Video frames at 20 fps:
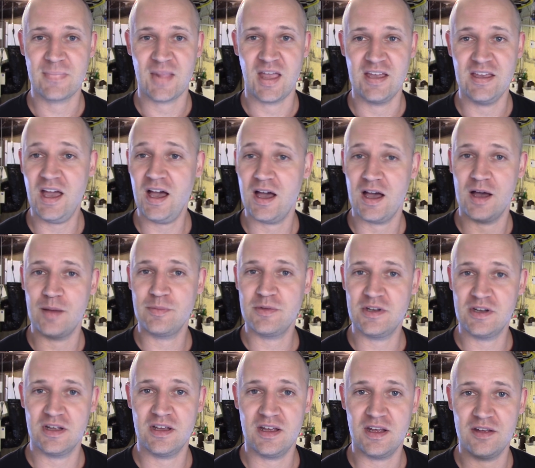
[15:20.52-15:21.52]
yeah, I'm
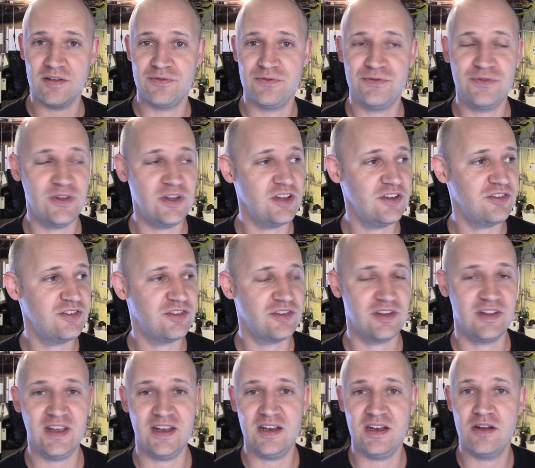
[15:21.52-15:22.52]
going to finish
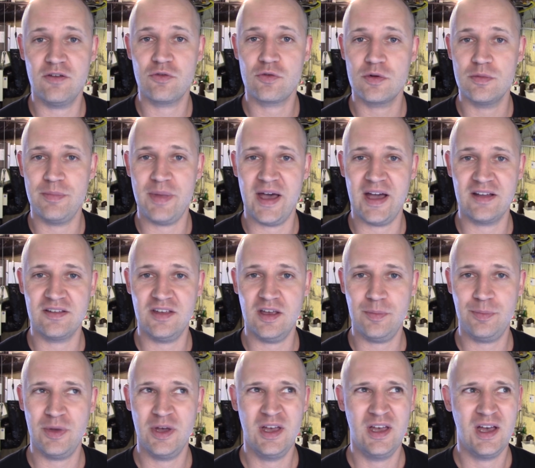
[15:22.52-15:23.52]
getting everyone bagged
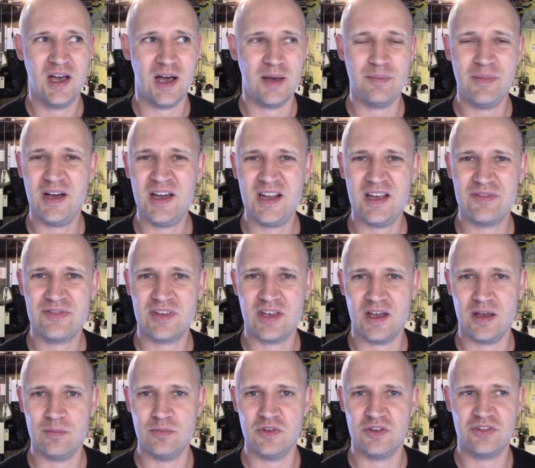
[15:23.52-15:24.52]
up. I might have
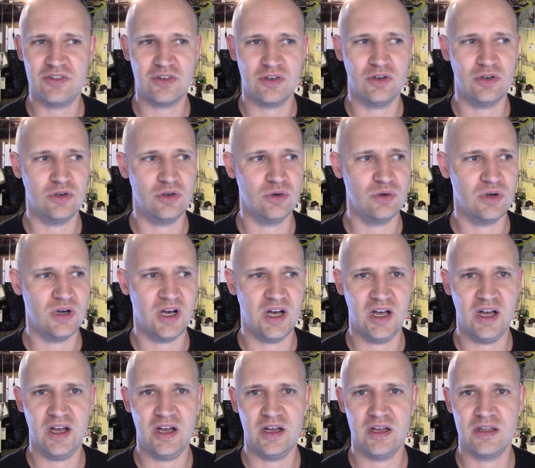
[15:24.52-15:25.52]
time to
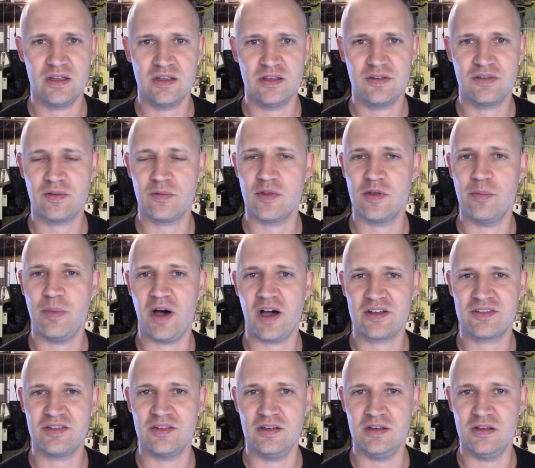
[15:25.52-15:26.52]
show some of the
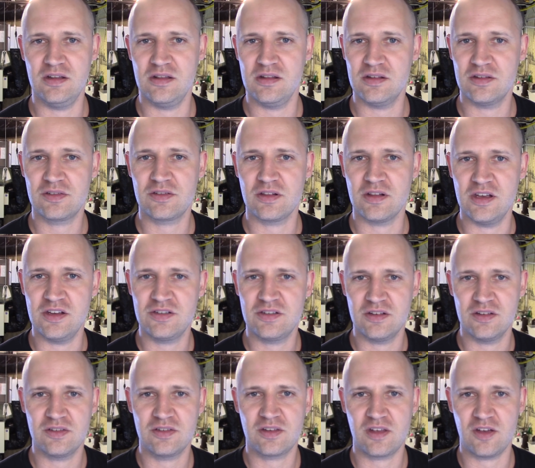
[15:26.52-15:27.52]
boxing and the insulation
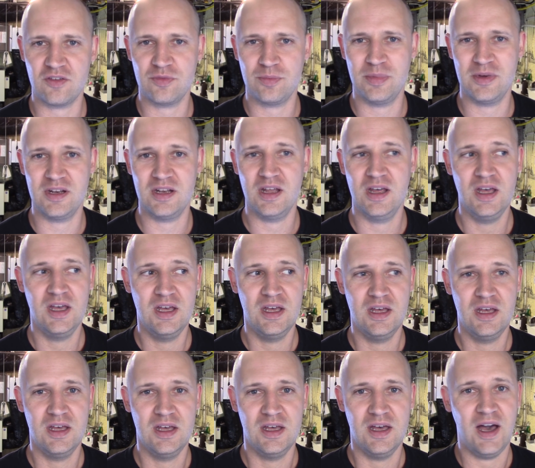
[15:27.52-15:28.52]
and stuff, but
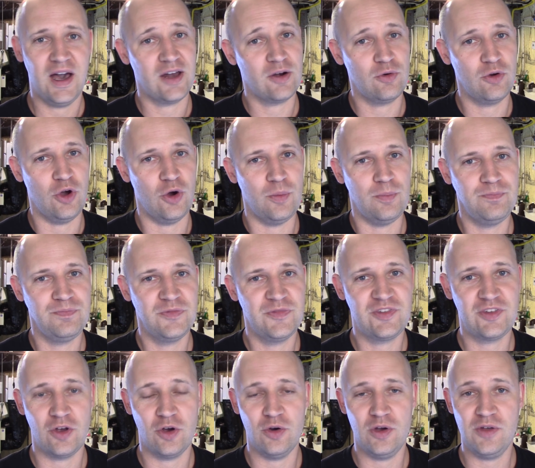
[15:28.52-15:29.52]
I don't know.
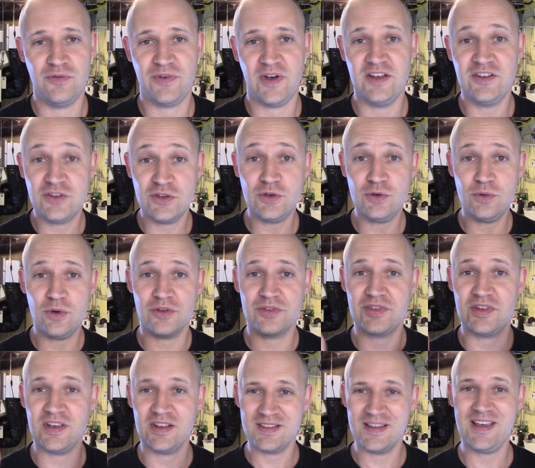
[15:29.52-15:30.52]
So if I do, I'll
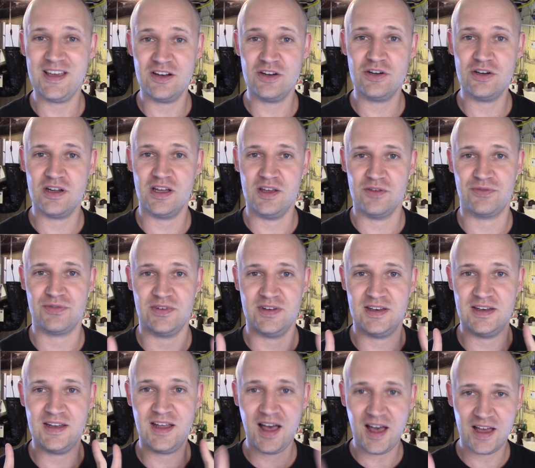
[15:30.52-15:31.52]
see you later. If
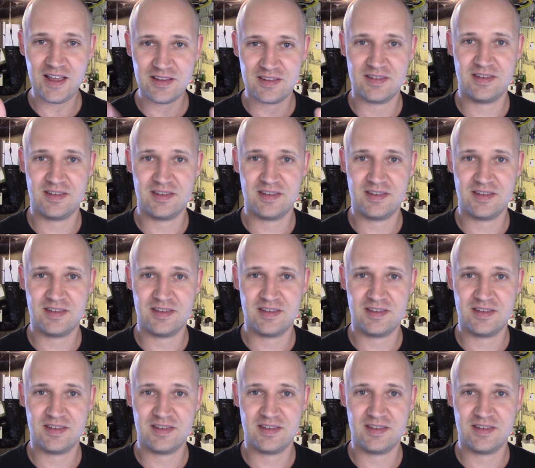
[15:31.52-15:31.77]
not,